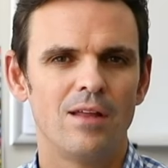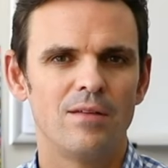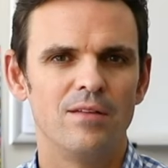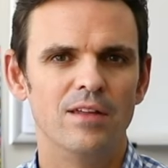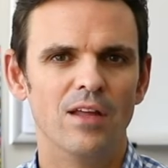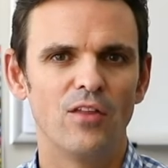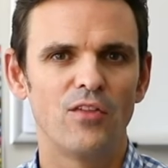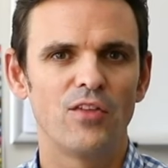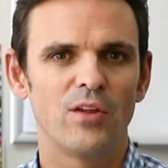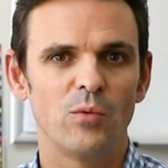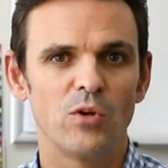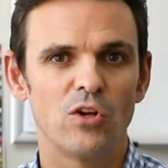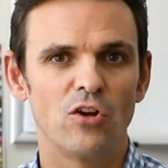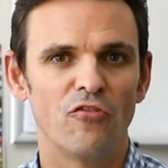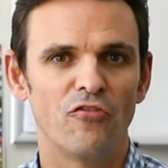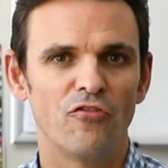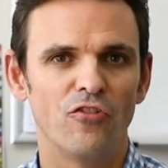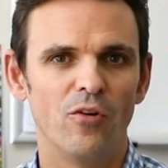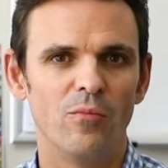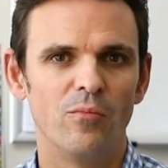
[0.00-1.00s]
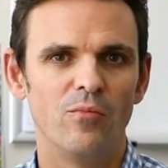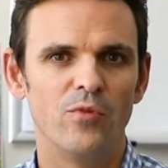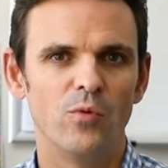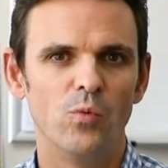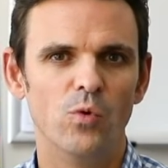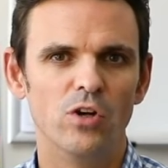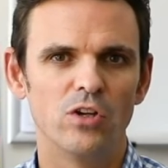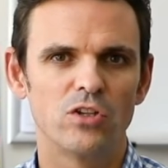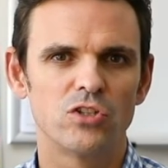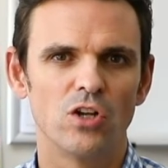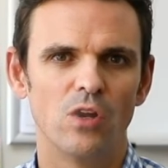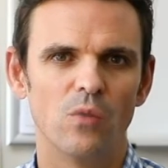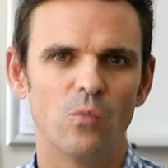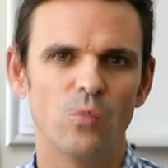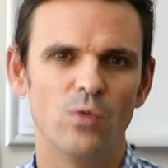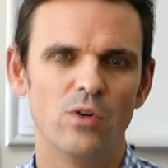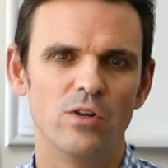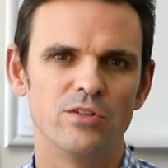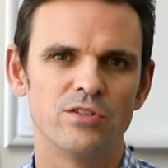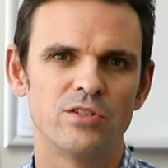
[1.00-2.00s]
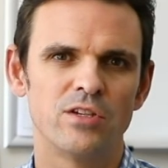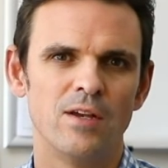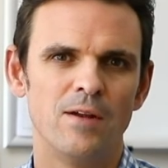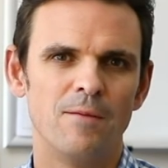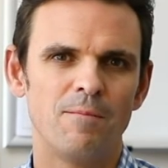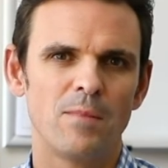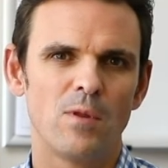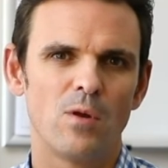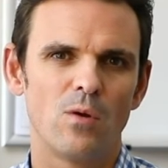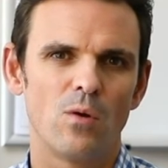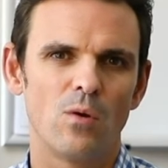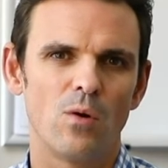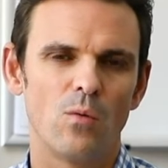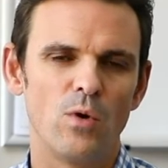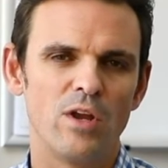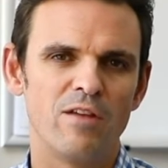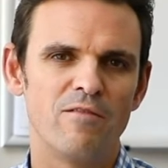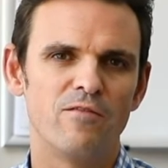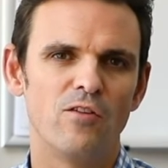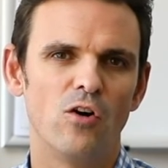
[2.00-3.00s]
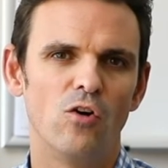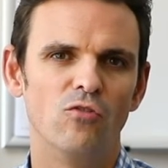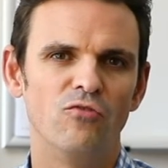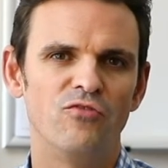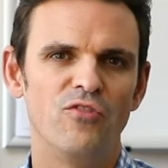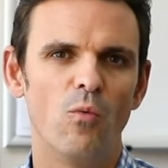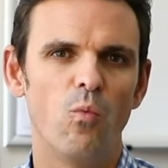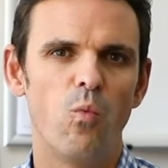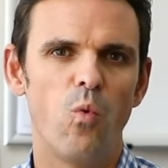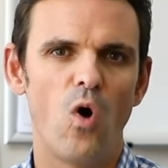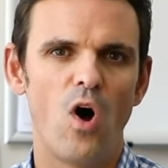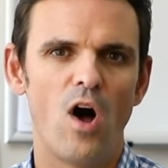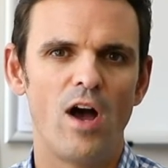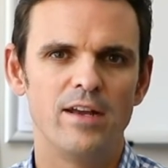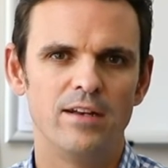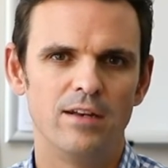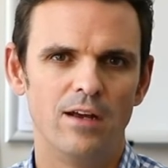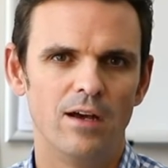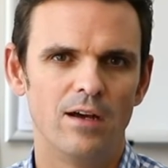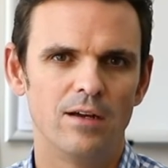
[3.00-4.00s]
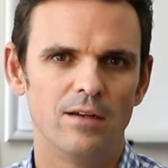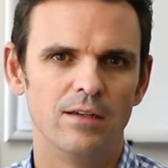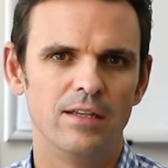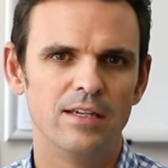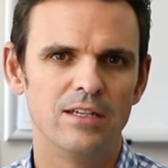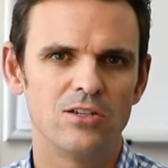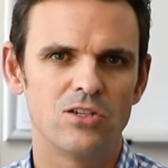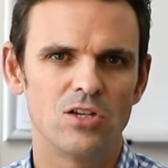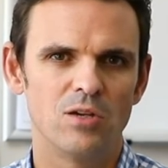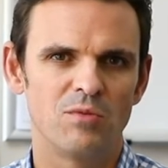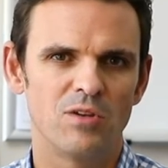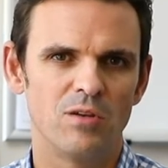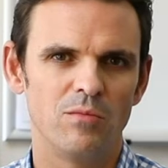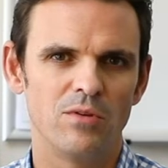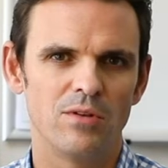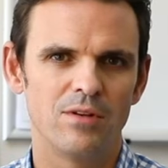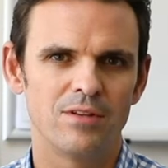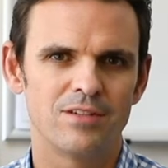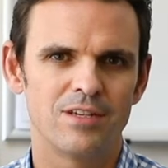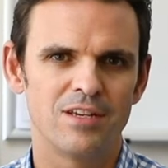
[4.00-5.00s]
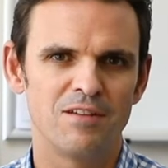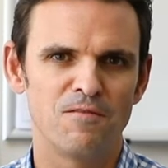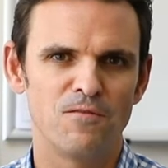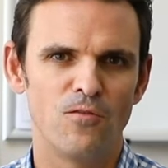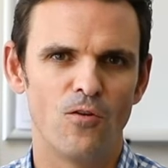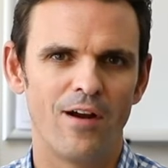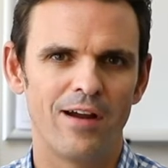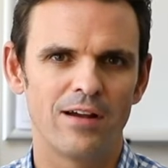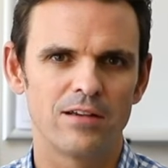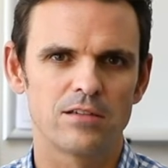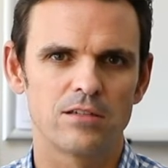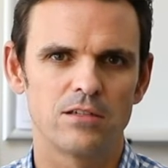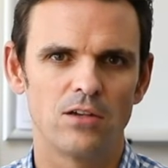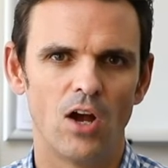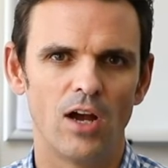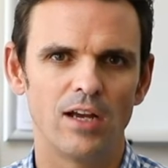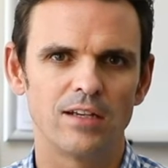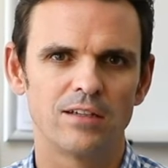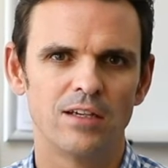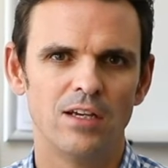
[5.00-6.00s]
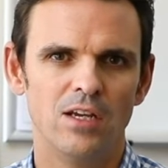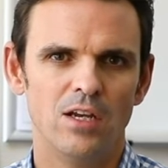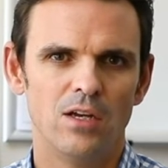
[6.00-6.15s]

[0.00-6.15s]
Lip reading: The other thing we got from the workshop was we involved the wider leadership community for our site,